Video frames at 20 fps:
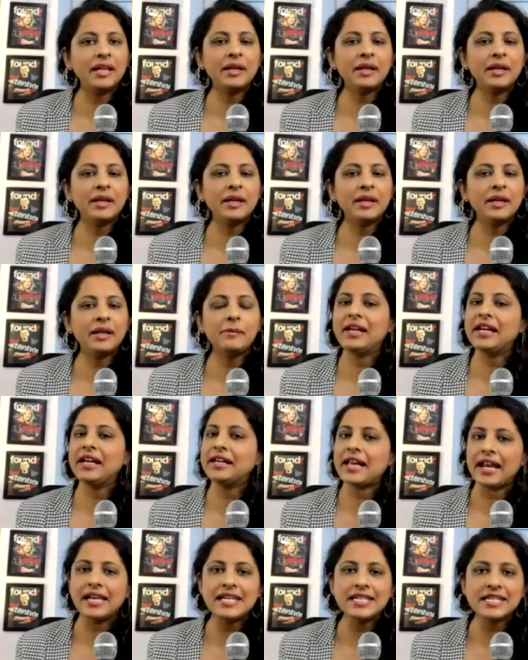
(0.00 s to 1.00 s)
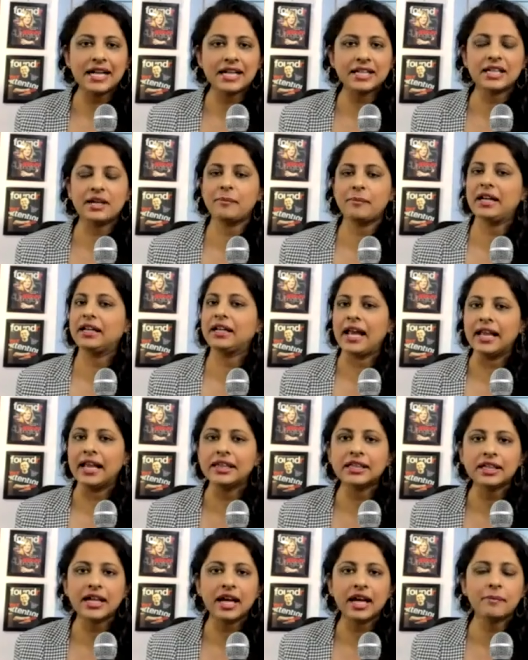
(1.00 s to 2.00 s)
be it any sector, be it health
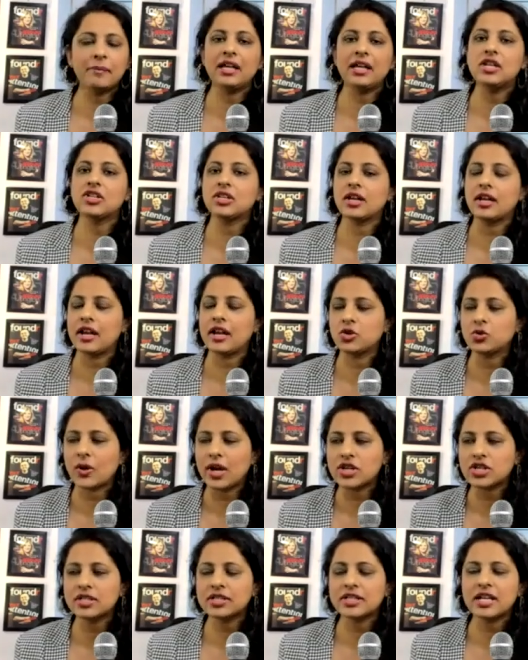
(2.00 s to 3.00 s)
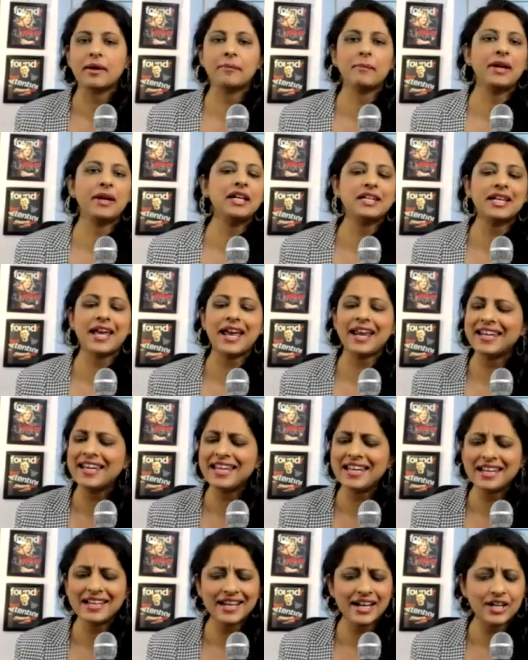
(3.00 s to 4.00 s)
tech, be it education tech, be it any
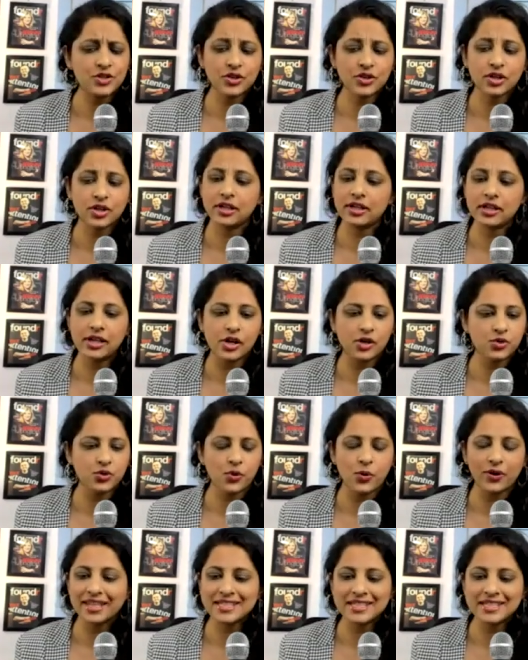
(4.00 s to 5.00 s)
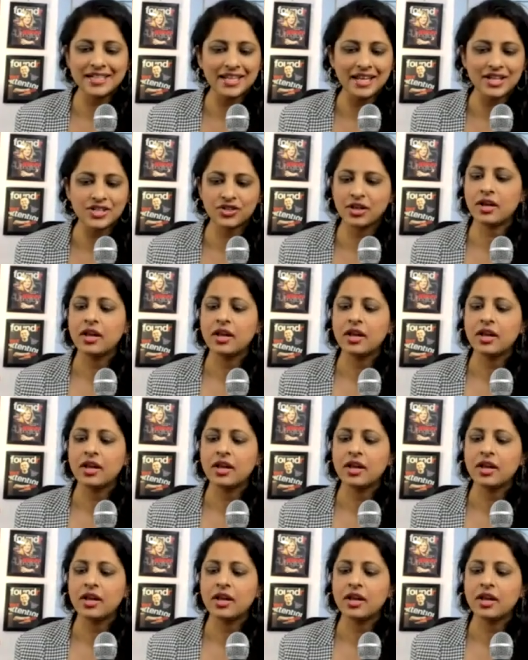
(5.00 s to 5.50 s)
electronics industry,